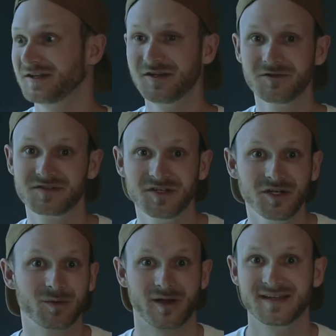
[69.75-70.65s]

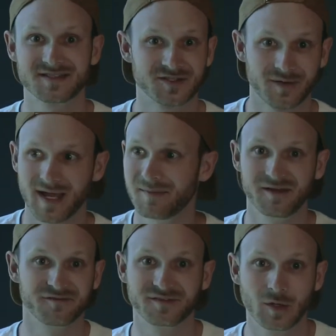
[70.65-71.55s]
YouTube or Instagram
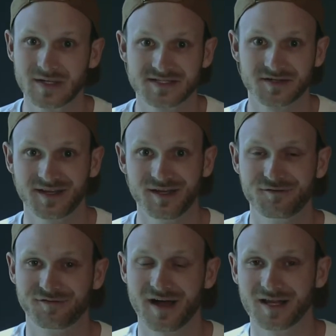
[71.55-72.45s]
influencer that you
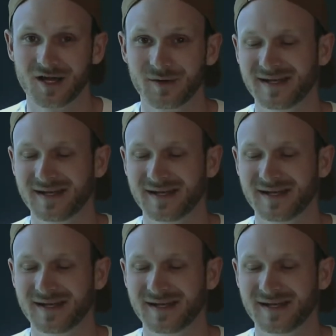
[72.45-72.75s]
follow,